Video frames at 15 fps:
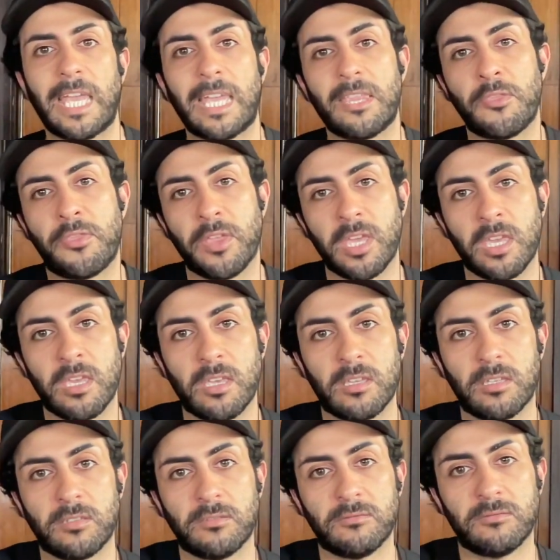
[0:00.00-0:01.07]
the
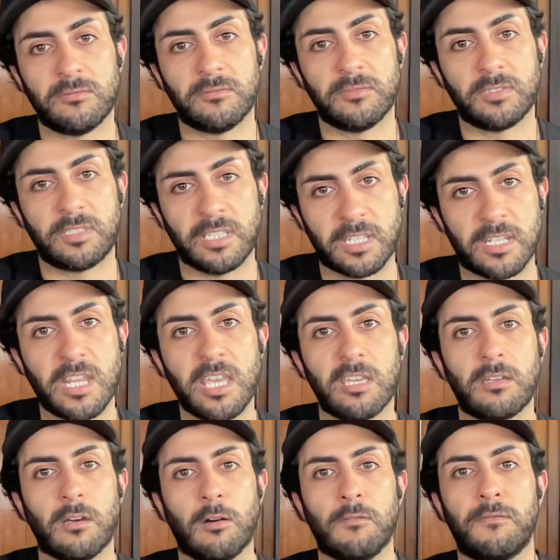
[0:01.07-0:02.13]

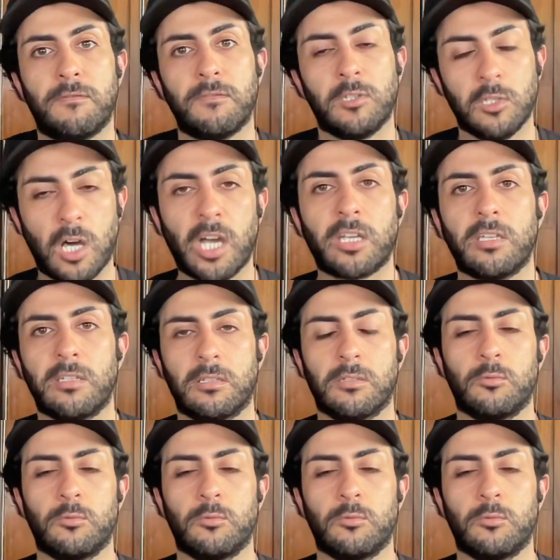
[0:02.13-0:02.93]
technique of locking,